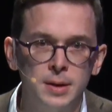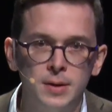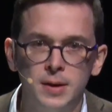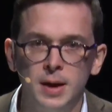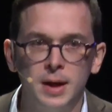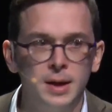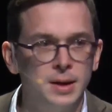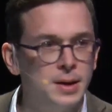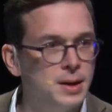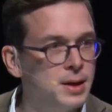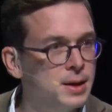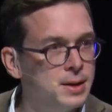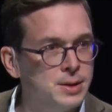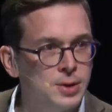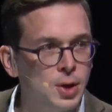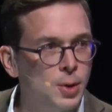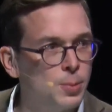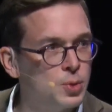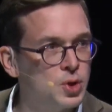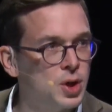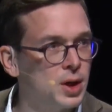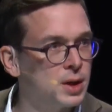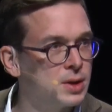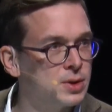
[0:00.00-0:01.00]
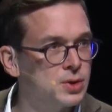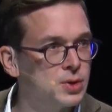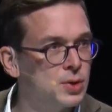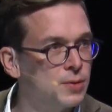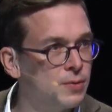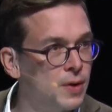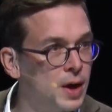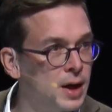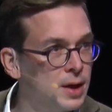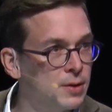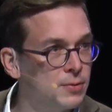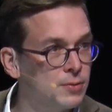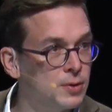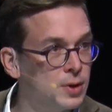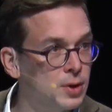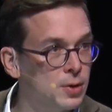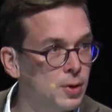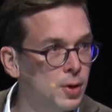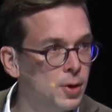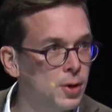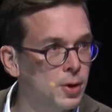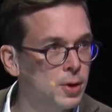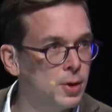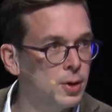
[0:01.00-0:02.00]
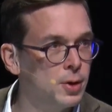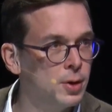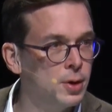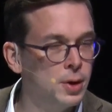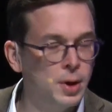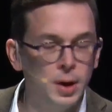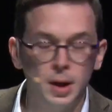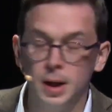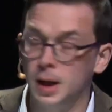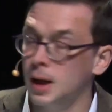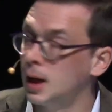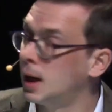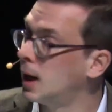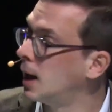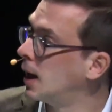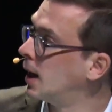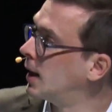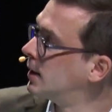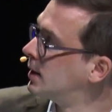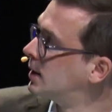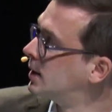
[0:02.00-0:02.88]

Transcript: that these objects survived at all, and